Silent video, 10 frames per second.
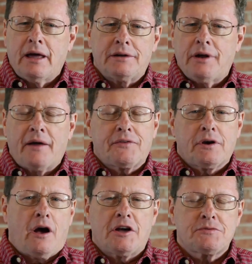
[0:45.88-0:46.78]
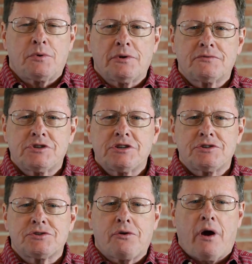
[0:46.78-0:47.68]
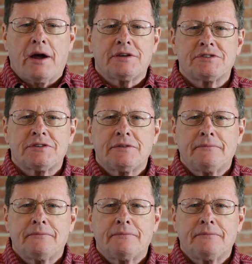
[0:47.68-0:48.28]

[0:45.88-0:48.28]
and not the gospel of Jesus Christ.